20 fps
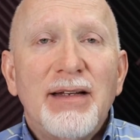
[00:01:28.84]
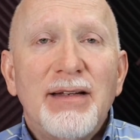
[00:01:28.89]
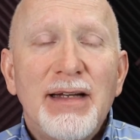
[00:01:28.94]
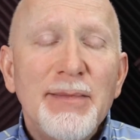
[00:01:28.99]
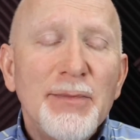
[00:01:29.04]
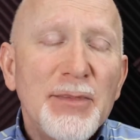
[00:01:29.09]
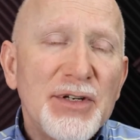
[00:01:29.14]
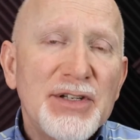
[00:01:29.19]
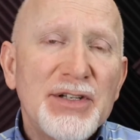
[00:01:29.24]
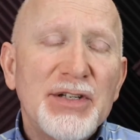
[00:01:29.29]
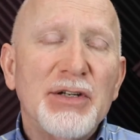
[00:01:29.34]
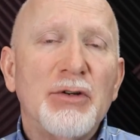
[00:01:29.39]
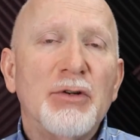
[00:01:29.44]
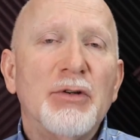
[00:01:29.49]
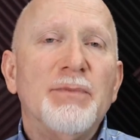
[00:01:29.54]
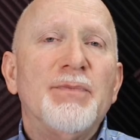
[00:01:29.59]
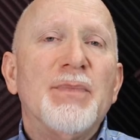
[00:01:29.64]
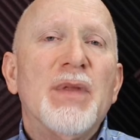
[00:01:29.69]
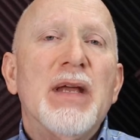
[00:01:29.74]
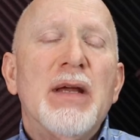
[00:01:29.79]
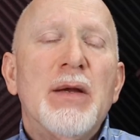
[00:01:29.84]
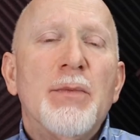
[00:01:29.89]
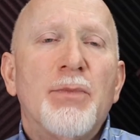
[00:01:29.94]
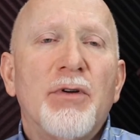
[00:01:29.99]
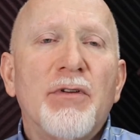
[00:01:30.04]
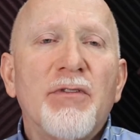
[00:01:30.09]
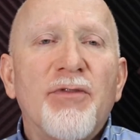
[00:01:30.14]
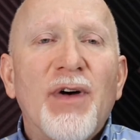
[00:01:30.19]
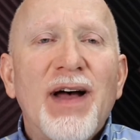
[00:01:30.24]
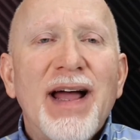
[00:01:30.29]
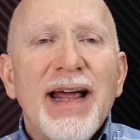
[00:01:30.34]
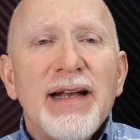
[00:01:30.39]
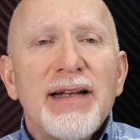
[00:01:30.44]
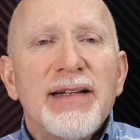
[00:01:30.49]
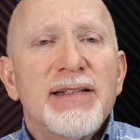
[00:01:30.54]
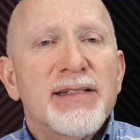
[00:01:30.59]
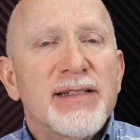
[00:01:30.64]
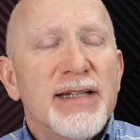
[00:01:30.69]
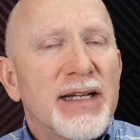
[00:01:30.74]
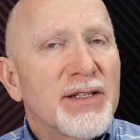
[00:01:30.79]
Number 2, provide
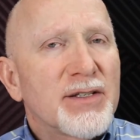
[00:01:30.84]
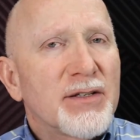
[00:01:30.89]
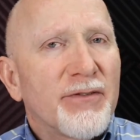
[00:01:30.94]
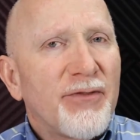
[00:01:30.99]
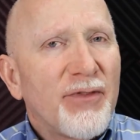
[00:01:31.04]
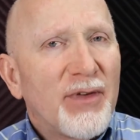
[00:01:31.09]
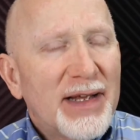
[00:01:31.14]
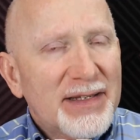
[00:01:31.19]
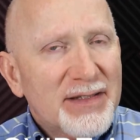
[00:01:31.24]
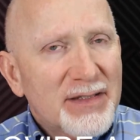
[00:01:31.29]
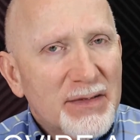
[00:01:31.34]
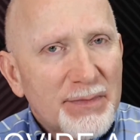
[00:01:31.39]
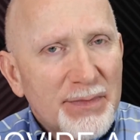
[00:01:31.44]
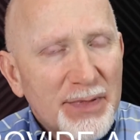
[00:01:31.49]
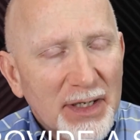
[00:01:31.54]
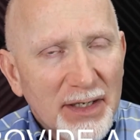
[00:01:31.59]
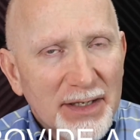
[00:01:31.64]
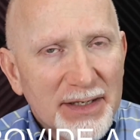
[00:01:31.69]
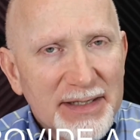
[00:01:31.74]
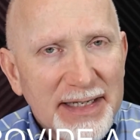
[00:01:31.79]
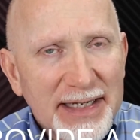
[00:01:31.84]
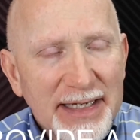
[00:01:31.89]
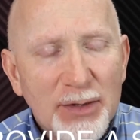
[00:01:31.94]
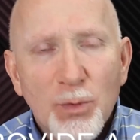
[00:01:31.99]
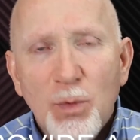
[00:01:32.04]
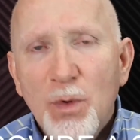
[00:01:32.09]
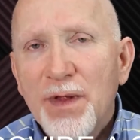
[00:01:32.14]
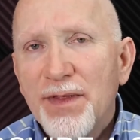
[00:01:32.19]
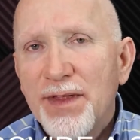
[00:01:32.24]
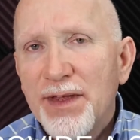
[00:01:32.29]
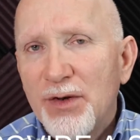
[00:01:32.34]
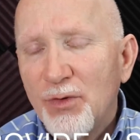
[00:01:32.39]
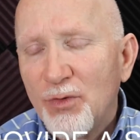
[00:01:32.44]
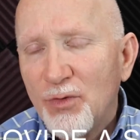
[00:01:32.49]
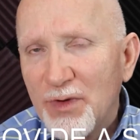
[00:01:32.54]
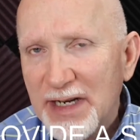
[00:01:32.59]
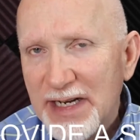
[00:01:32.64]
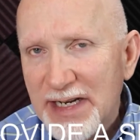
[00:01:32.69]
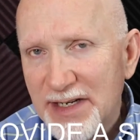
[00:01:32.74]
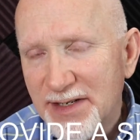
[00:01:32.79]
a sense of flexibility within
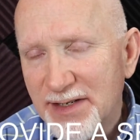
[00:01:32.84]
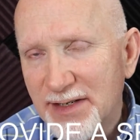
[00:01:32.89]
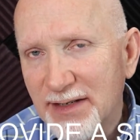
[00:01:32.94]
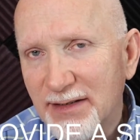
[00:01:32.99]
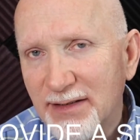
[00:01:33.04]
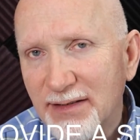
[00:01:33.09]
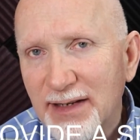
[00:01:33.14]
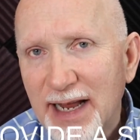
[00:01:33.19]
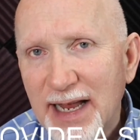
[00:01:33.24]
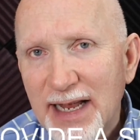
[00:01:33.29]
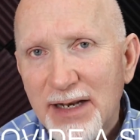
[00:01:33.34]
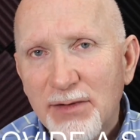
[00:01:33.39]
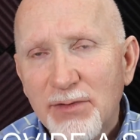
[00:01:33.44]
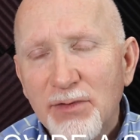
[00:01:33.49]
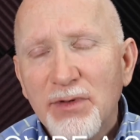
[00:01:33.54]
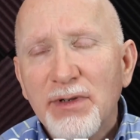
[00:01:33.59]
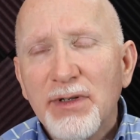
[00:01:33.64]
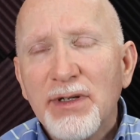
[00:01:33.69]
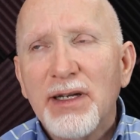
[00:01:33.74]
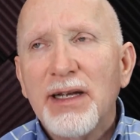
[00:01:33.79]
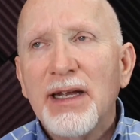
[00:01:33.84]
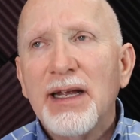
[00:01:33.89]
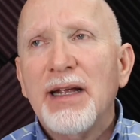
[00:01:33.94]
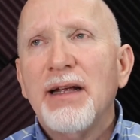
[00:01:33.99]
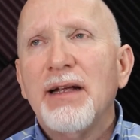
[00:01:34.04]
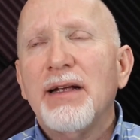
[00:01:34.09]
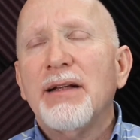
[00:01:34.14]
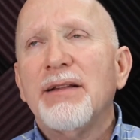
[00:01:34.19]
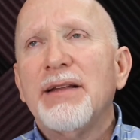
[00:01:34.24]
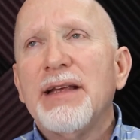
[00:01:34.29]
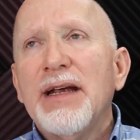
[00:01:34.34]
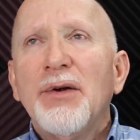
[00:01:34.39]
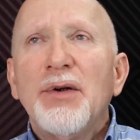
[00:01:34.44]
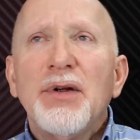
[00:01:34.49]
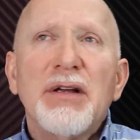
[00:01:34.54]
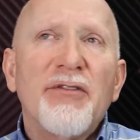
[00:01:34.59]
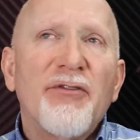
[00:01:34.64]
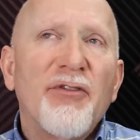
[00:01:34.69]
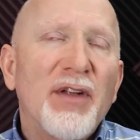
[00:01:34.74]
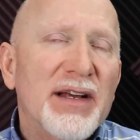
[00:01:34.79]
reason. And the
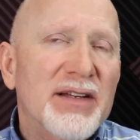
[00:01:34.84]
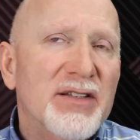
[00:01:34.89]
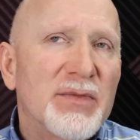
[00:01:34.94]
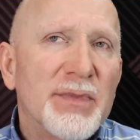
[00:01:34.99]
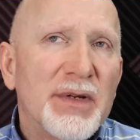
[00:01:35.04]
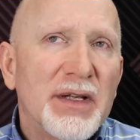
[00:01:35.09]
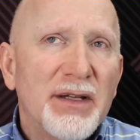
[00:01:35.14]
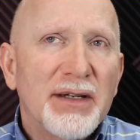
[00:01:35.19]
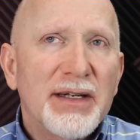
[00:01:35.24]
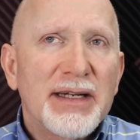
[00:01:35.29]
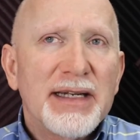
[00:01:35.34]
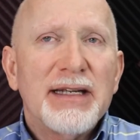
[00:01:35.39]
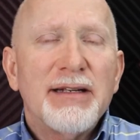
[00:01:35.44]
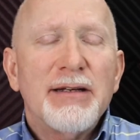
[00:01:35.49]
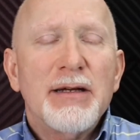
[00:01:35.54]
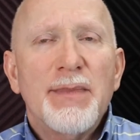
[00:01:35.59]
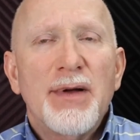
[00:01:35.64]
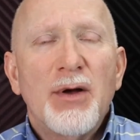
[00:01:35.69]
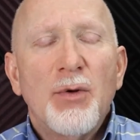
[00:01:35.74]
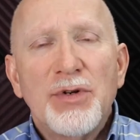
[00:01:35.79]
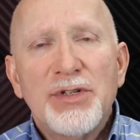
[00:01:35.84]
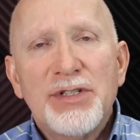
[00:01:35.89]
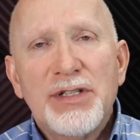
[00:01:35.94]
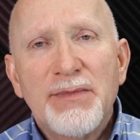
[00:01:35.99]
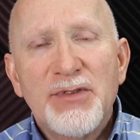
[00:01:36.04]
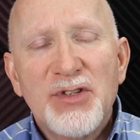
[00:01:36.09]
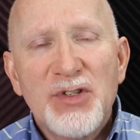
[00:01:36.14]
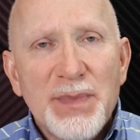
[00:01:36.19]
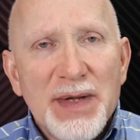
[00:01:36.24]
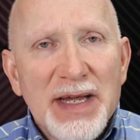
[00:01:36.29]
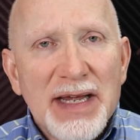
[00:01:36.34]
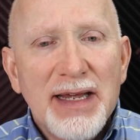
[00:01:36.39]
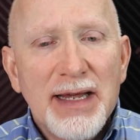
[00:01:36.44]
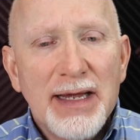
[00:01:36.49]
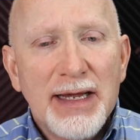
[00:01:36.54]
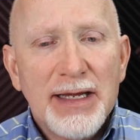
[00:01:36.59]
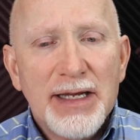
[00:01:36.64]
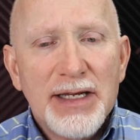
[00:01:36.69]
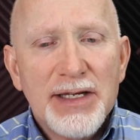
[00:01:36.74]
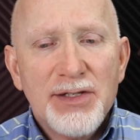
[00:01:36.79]
area of flexibility about which I'm
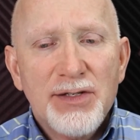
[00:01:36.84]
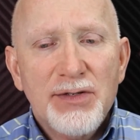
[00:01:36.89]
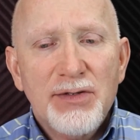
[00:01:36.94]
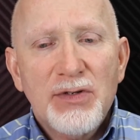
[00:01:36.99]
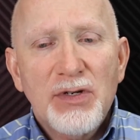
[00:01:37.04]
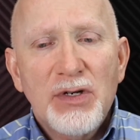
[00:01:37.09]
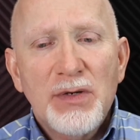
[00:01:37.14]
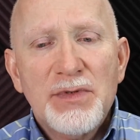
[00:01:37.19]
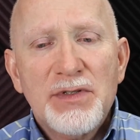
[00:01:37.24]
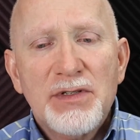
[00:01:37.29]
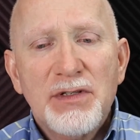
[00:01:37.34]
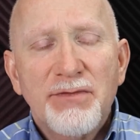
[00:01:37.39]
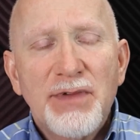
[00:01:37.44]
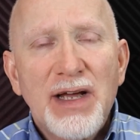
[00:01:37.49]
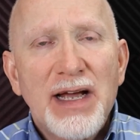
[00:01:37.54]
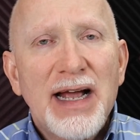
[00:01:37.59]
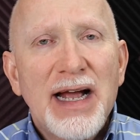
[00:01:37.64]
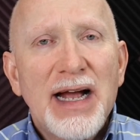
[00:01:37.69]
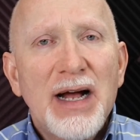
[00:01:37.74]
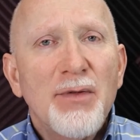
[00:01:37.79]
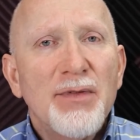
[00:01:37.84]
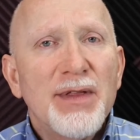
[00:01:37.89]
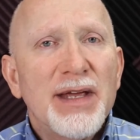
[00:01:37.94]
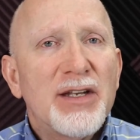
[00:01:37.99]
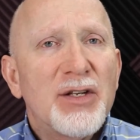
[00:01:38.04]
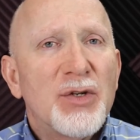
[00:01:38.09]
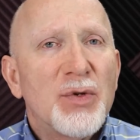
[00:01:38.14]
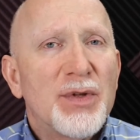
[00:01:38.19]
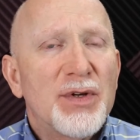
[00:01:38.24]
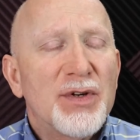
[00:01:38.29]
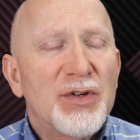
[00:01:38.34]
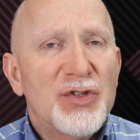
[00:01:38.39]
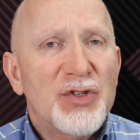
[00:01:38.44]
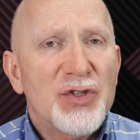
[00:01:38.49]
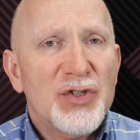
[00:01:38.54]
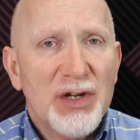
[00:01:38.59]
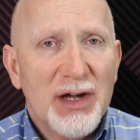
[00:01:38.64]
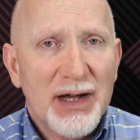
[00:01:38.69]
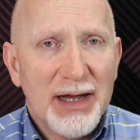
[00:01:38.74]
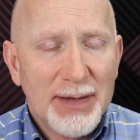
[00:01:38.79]
speaking is in terms of how they do their
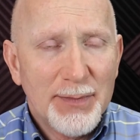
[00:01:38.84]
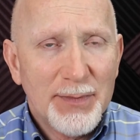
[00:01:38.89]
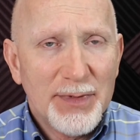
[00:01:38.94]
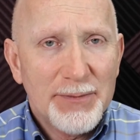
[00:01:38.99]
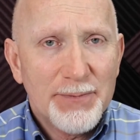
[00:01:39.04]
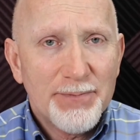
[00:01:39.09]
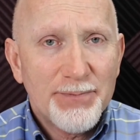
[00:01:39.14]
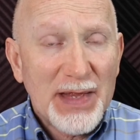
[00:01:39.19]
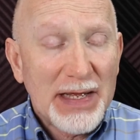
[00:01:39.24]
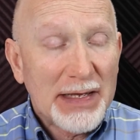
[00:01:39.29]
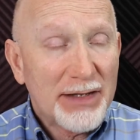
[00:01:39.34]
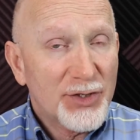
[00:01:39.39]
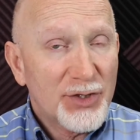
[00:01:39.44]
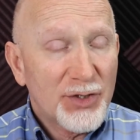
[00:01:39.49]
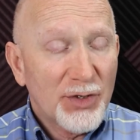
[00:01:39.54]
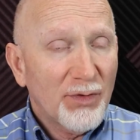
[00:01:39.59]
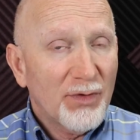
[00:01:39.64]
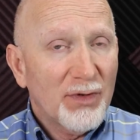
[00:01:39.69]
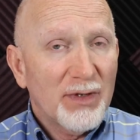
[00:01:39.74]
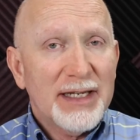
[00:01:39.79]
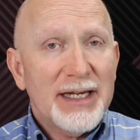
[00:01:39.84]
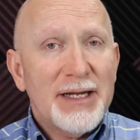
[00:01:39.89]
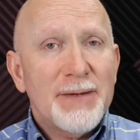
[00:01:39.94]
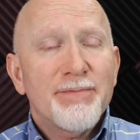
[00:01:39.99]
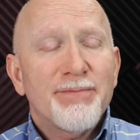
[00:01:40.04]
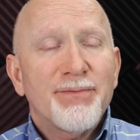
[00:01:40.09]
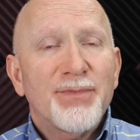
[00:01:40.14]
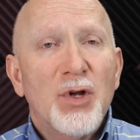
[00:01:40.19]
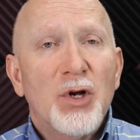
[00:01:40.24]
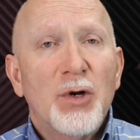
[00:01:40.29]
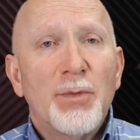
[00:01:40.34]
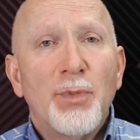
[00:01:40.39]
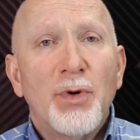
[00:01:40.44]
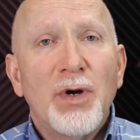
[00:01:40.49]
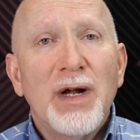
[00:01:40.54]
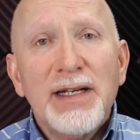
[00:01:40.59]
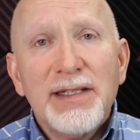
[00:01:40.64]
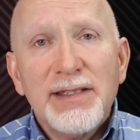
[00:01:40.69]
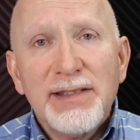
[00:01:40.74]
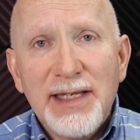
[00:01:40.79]
job. Now, certainly, there are
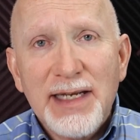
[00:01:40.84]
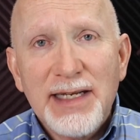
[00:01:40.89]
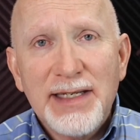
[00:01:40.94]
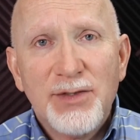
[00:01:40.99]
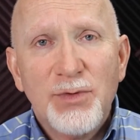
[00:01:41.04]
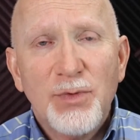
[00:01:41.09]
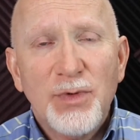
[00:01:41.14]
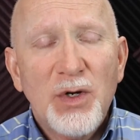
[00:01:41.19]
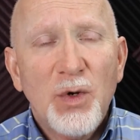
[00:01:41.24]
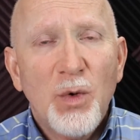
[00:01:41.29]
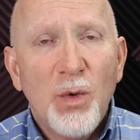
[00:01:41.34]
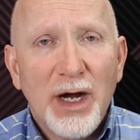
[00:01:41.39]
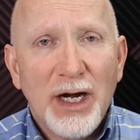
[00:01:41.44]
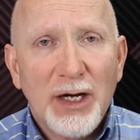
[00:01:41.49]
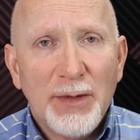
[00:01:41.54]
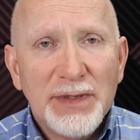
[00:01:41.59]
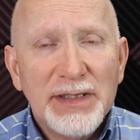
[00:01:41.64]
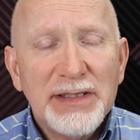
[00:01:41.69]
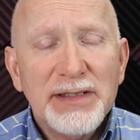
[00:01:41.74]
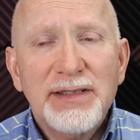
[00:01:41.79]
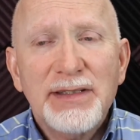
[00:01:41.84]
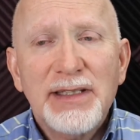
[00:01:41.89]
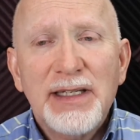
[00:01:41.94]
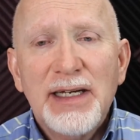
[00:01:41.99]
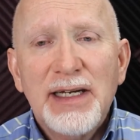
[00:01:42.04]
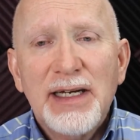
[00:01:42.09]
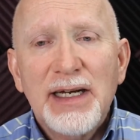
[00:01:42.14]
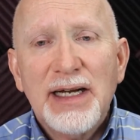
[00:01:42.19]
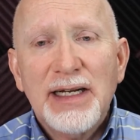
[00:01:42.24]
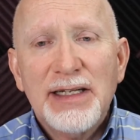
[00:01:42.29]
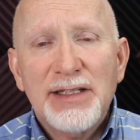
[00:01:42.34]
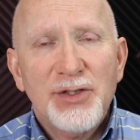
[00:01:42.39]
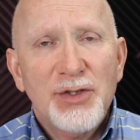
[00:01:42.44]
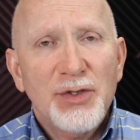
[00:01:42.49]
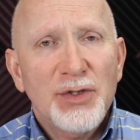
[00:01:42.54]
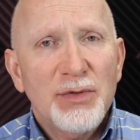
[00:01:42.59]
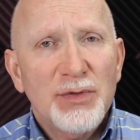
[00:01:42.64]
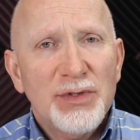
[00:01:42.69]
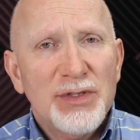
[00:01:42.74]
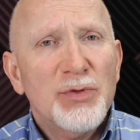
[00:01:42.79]
process requirements
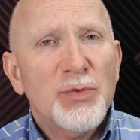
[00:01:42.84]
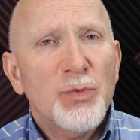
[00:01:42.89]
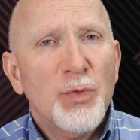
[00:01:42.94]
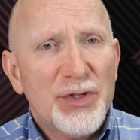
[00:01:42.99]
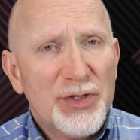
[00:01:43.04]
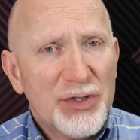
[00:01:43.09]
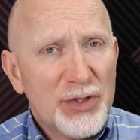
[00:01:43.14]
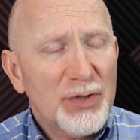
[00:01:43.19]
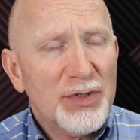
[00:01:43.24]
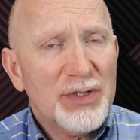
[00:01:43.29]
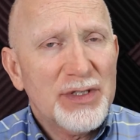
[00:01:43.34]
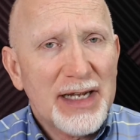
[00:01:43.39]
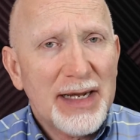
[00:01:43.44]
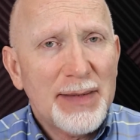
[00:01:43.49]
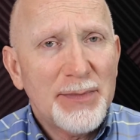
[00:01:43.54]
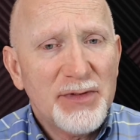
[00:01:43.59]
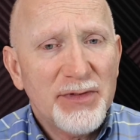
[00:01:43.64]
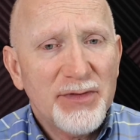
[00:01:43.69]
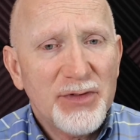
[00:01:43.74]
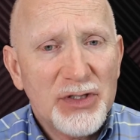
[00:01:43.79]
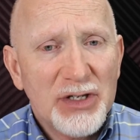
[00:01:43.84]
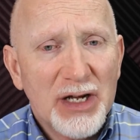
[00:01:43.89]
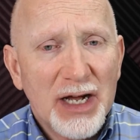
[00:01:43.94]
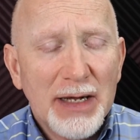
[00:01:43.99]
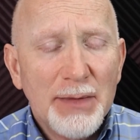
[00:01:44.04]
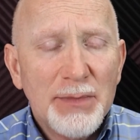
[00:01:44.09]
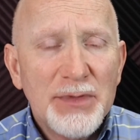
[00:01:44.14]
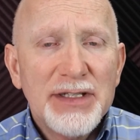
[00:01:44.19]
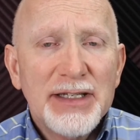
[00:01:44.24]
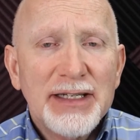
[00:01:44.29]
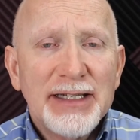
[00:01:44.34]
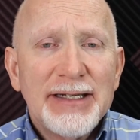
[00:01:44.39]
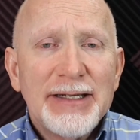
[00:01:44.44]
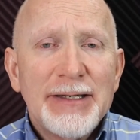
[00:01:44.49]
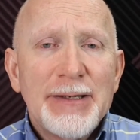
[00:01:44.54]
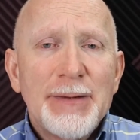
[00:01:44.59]
with certain types of jobs